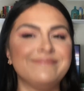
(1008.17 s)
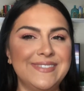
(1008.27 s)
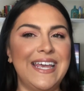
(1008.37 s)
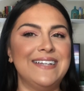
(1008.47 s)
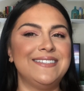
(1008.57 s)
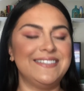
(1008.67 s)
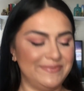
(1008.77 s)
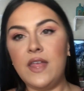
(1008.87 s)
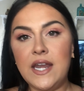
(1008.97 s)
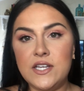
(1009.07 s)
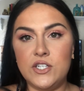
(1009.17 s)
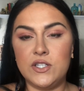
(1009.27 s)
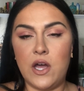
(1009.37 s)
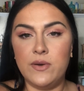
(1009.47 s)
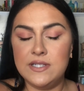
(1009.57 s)
Yes. Then I just
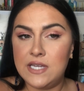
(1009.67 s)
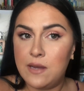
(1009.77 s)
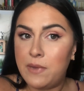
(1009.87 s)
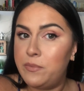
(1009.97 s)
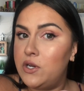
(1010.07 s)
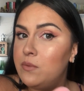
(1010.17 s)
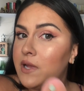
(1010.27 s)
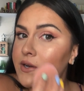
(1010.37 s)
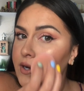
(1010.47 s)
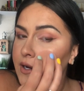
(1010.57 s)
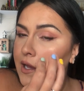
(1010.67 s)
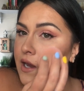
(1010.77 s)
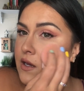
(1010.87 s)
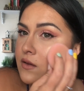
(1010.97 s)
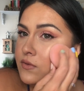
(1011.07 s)
go and take my beauty blender and kind
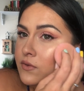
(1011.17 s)
of